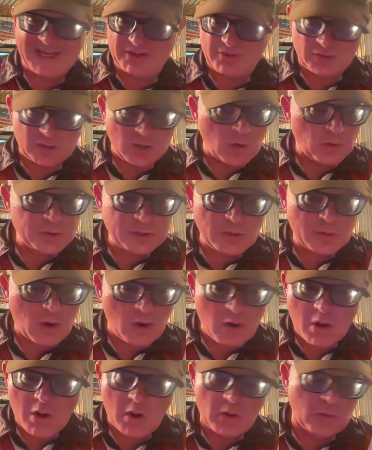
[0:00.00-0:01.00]
either don't do it at
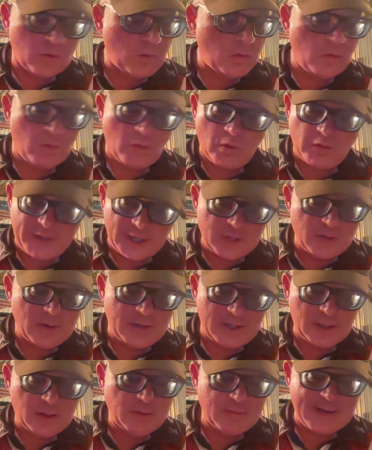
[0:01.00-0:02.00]
all or they do it
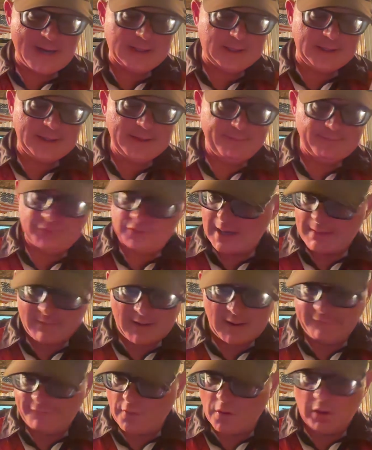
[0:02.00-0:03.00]
incorrectly. It's not
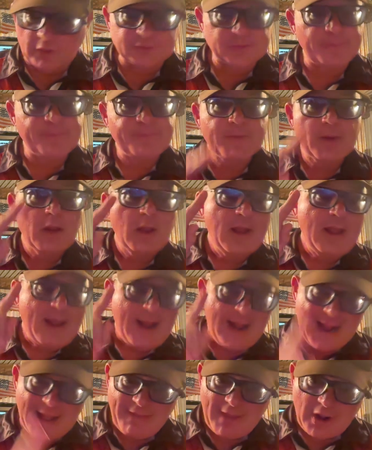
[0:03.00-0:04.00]
my fault.
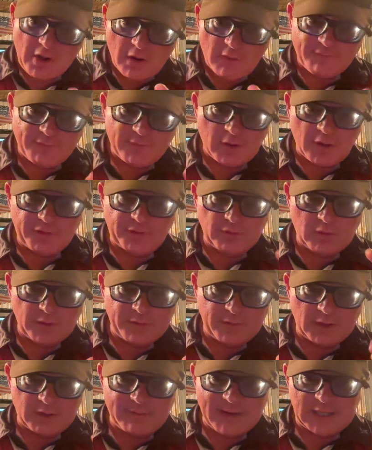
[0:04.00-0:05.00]
And they don't follow through on
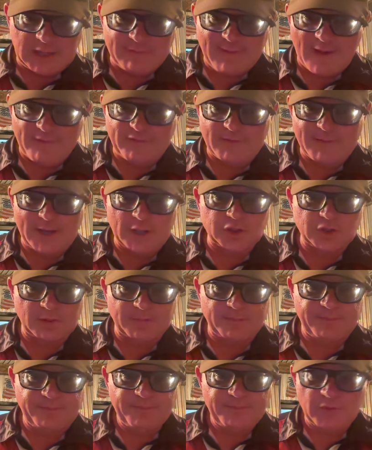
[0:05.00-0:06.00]
their directive affirmation.
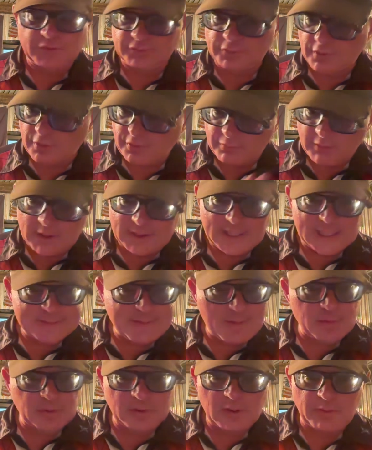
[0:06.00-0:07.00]
Those are the 3 things
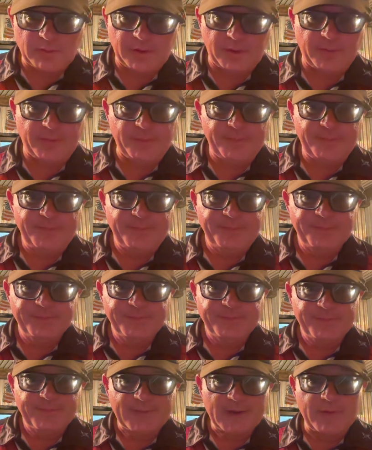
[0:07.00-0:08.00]
people don't do.
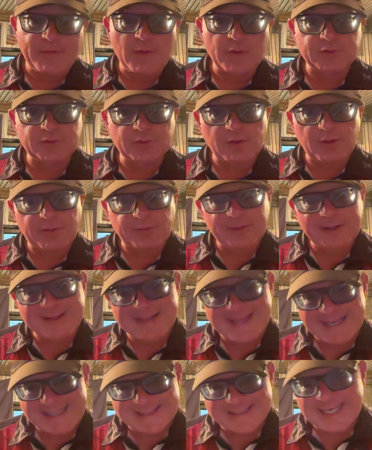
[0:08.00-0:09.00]
And those are the 3
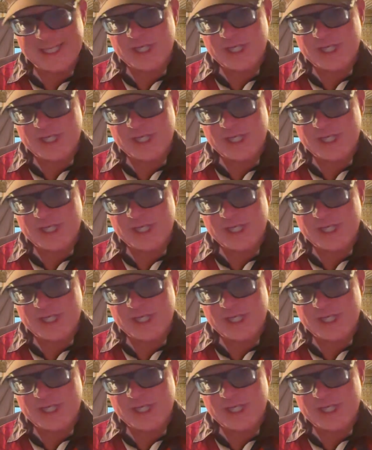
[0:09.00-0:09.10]
things that